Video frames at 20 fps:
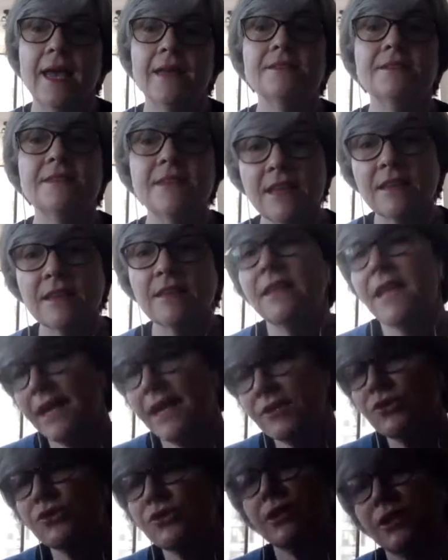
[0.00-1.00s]
And death
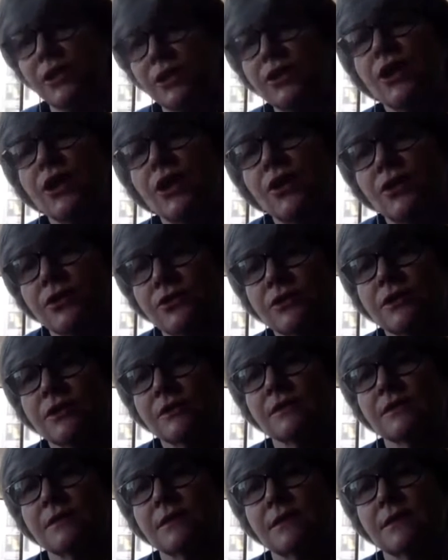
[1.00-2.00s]
naturally occurs.